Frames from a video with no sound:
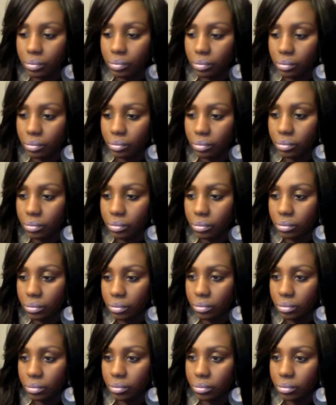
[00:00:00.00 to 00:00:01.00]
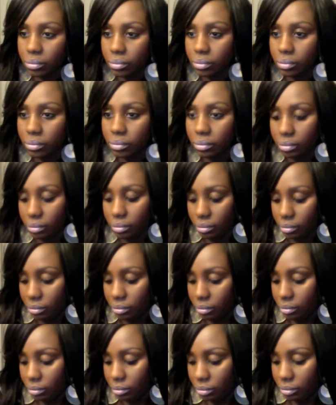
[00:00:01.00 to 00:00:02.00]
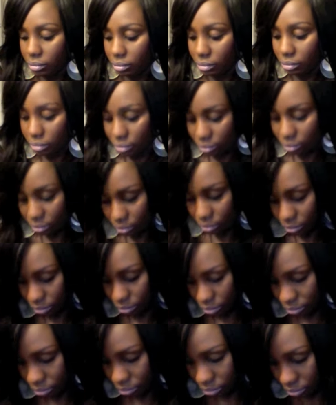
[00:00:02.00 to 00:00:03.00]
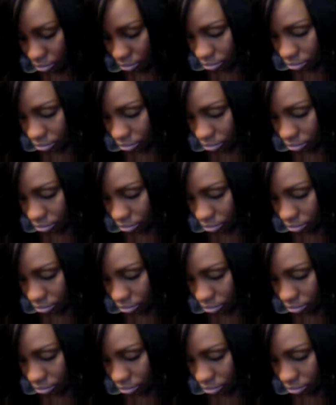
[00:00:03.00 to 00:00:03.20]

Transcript: Nobody speaks.